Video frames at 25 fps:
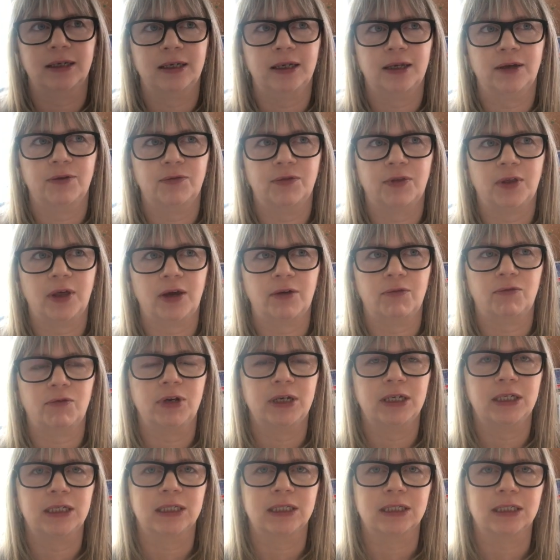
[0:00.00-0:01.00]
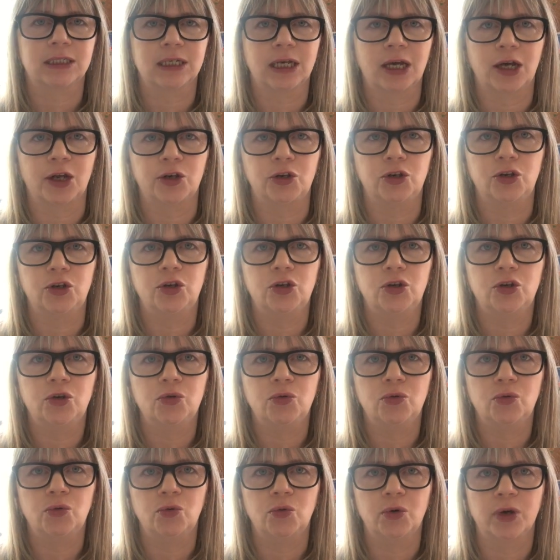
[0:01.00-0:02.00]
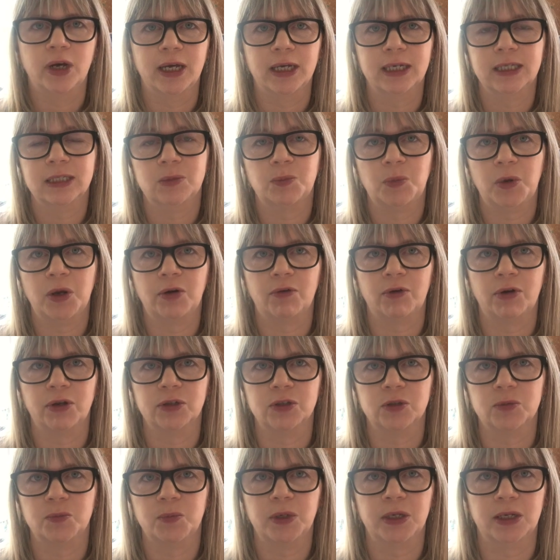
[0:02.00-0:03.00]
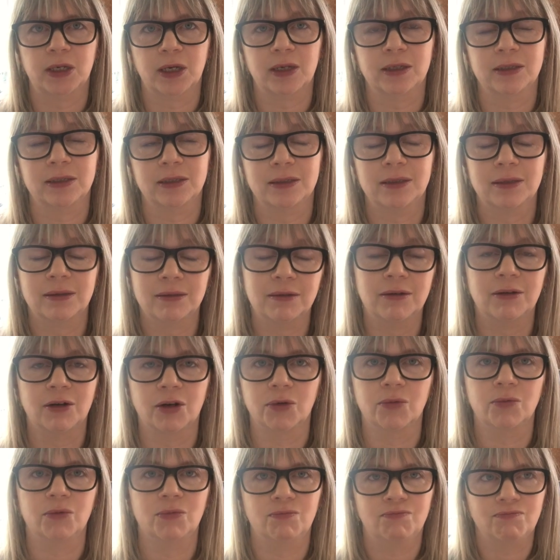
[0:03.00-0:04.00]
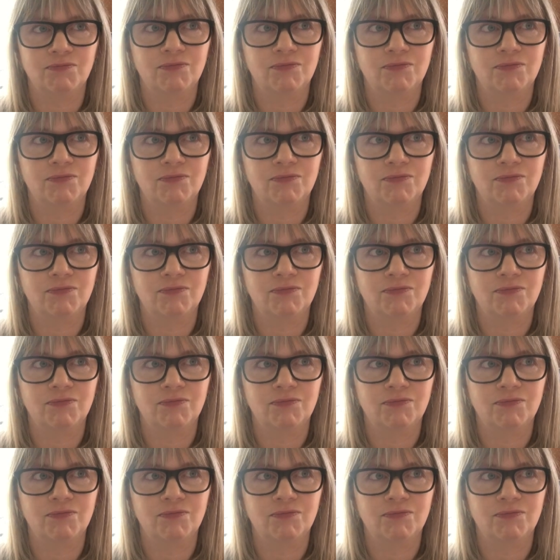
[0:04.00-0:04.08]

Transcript: give their readers a new experience, because, you know,